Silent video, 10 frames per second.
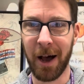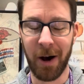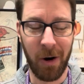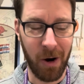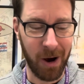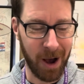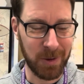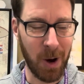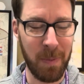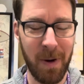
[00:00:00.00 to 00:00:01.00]
Oh, I was
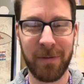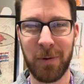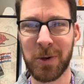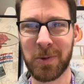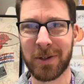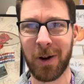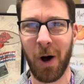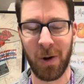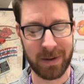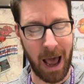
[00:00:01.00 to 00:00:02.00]
hoping my voice was going to
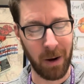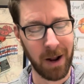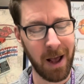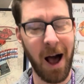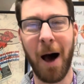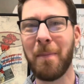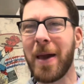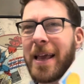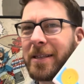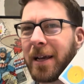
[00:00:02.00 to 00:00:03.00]
hold out.
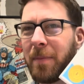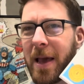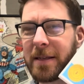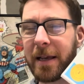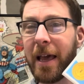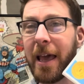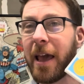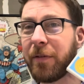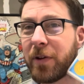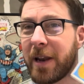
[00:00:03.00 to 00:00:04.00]
Amazing, amazing.
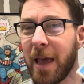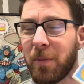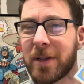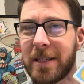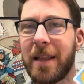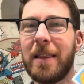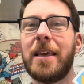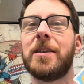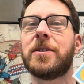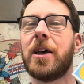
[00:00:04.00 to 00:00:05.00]
If your name wasn't in
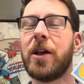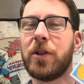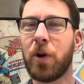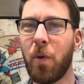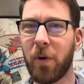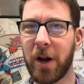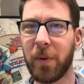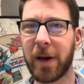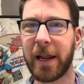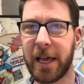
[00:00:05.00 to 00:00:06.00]
these, don't worry,
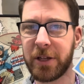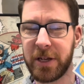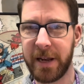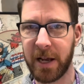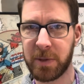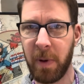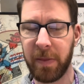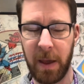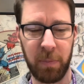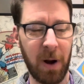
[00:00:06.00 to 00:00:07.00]
we're going to get you next month,
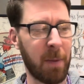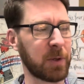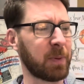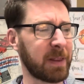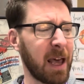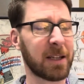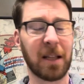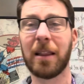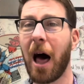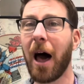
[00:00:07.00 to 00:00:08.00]
I promise. But that is a
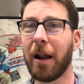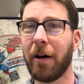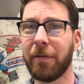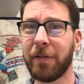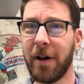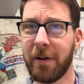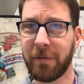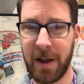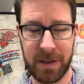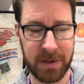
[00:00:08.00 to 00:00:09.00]
lot of
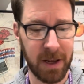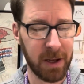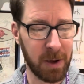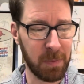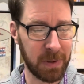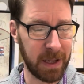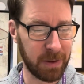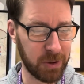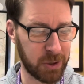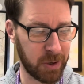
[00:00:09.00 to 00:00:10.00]
friends completing
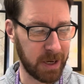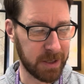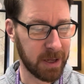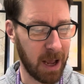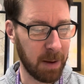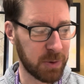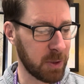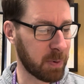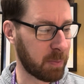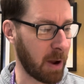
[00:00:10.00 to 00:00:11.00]
their journeys. I'm
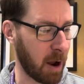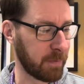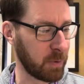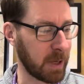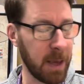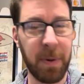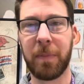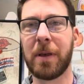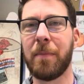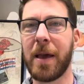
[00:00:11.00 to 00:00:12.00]
super proud of you. Keep up
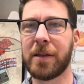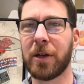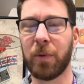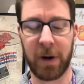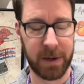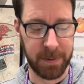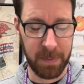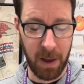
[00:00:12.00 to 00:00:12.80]
the amazing work.